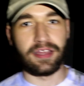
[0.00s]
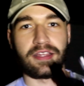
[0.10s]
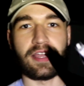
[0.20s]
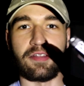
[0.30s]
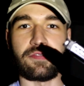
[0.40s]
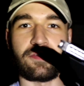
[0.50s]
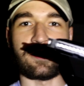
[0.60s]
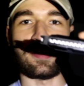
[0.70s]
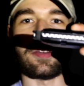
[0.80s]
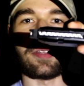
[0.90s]
Got a
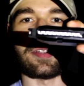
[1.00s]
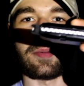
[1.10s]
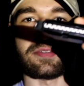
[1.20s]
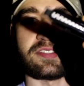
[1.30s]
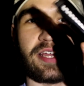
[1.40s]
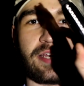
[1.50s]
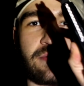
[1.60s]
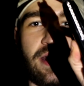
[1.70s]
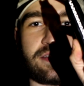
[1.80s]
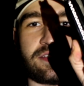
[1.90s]
fully loaded double stacked
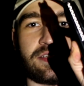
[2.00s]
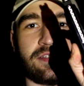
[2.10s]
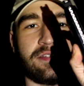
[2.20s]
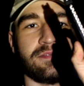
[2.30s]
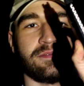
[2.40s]
magazine.